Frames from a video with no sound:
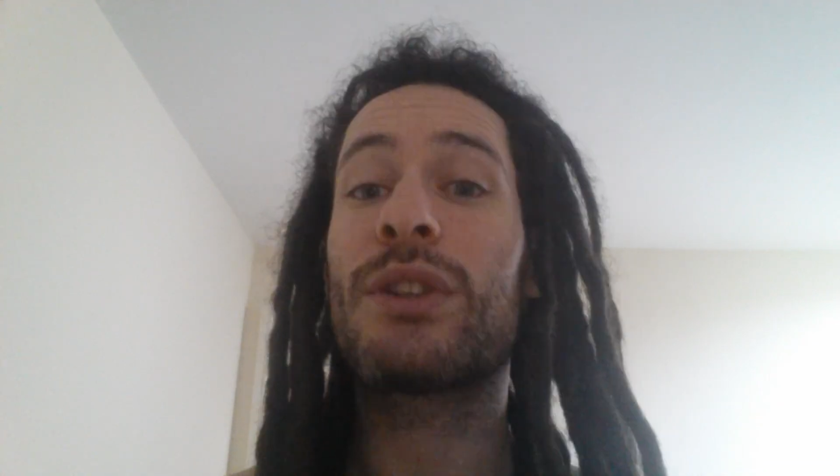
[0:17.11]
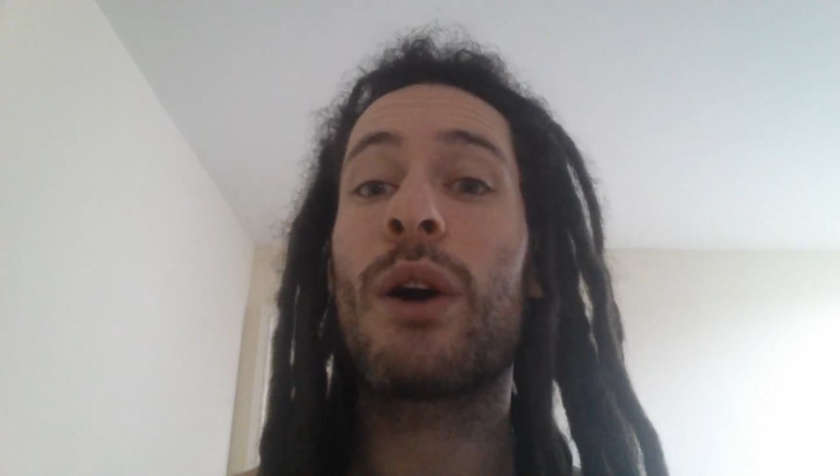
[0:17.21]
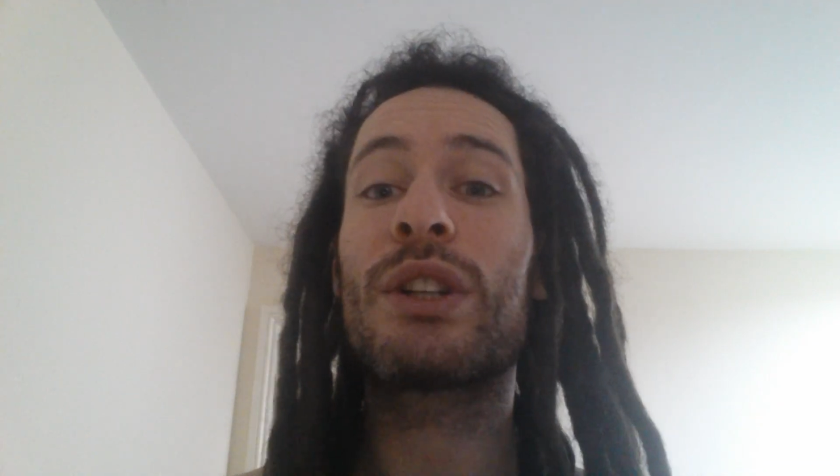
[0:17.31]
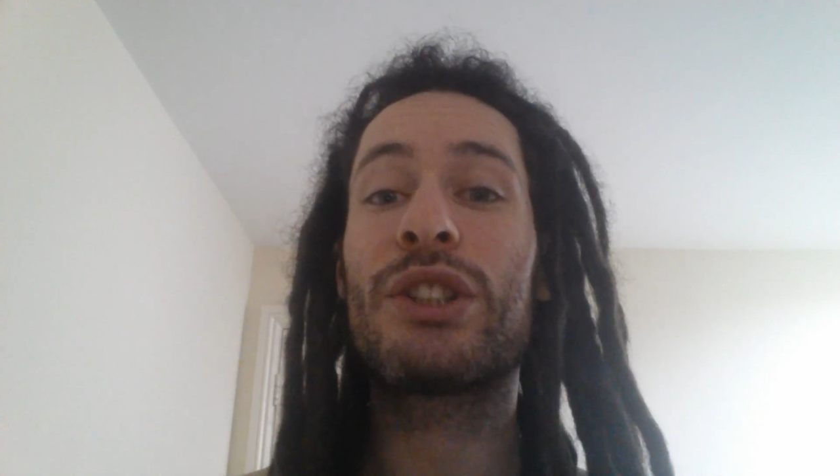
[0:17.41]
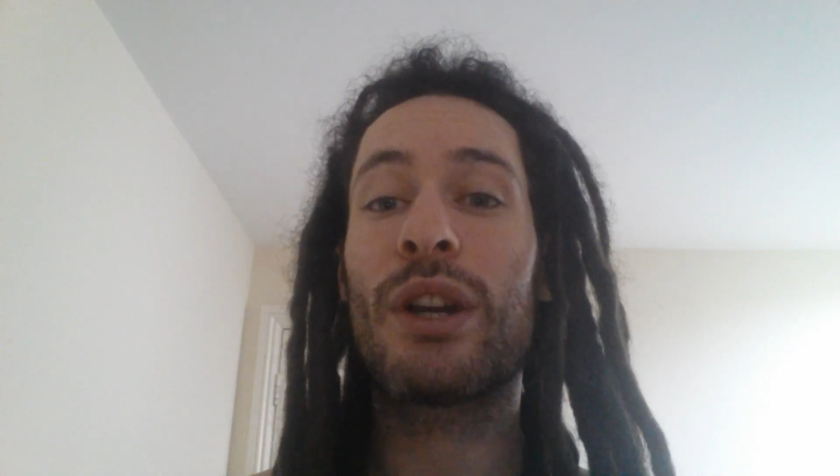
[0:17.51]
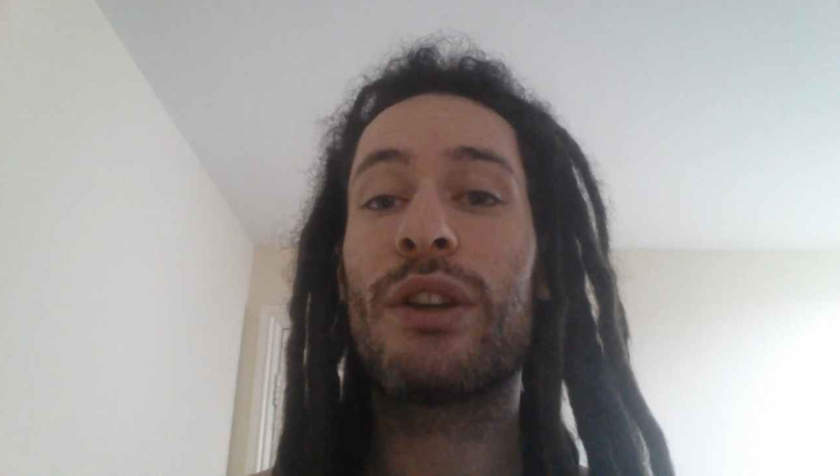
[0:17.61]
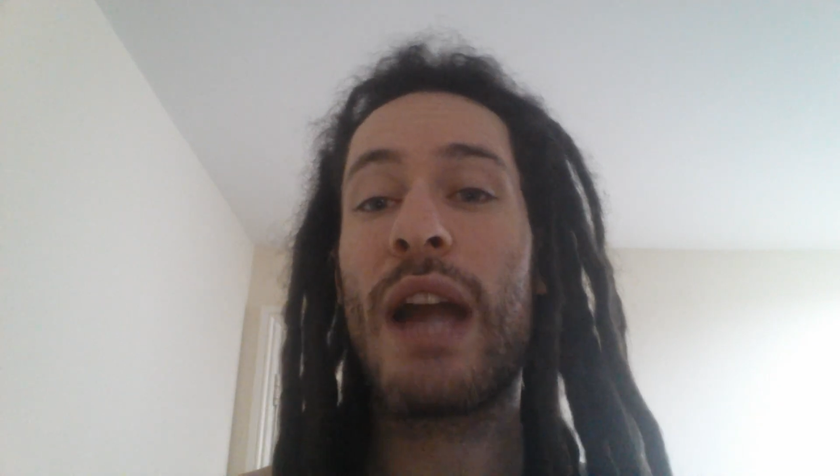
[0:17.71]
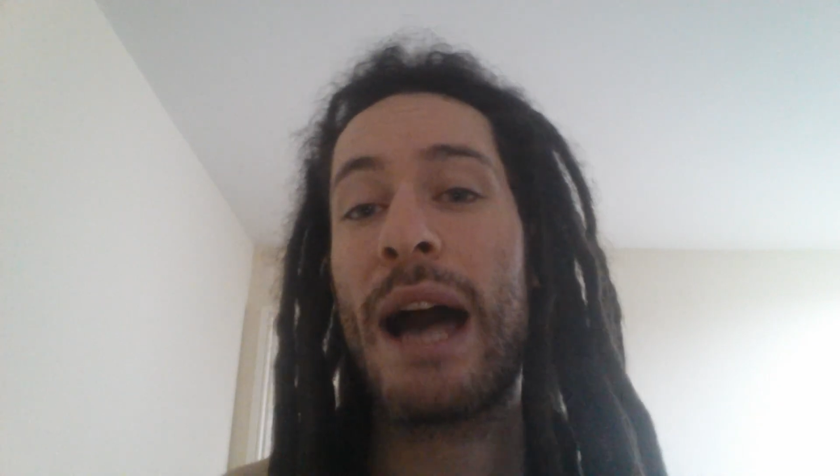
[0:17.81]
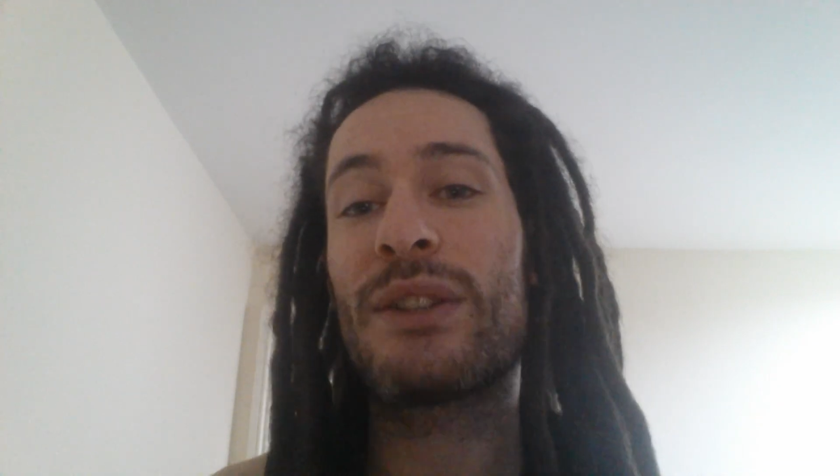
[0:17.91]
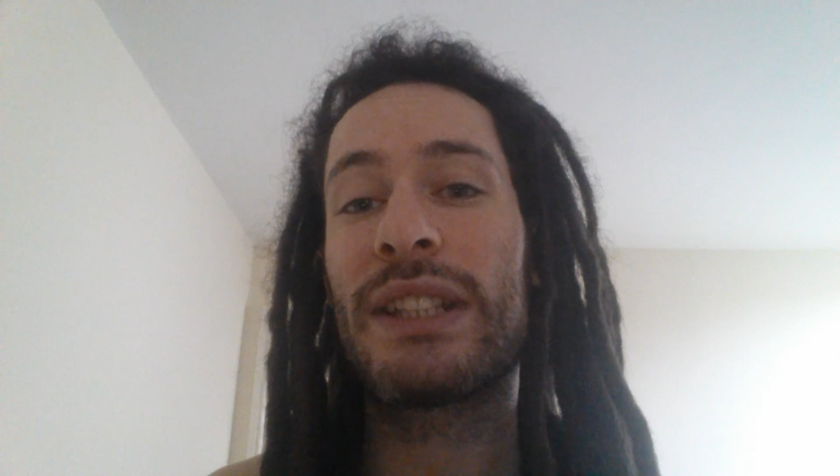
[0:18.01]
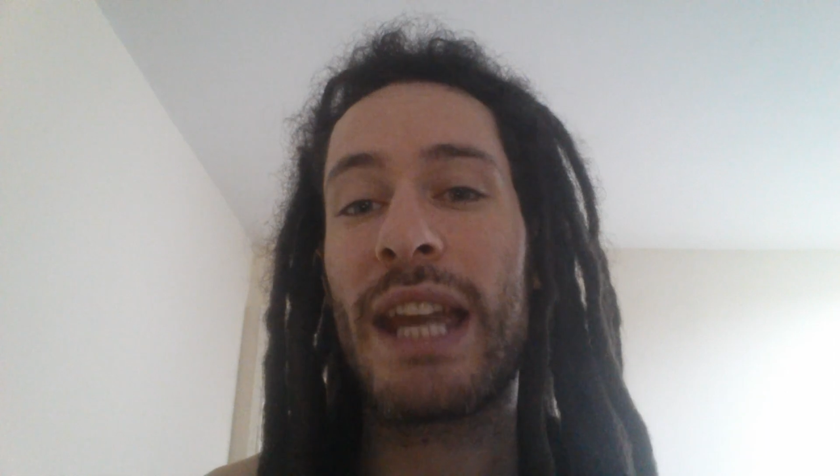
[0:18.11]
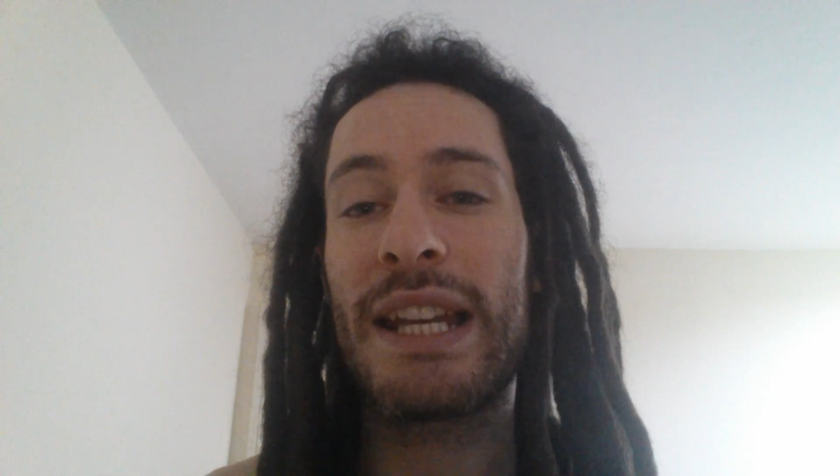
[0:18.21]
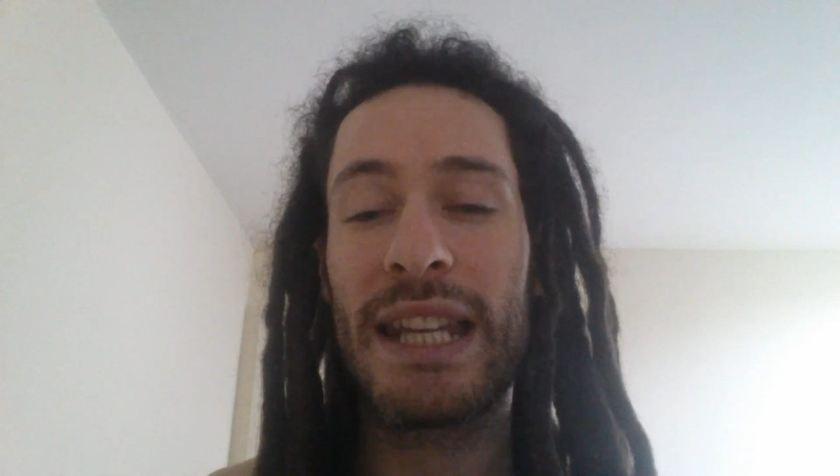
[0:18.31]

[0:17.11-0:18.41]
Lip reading: So I'm going to show you how to get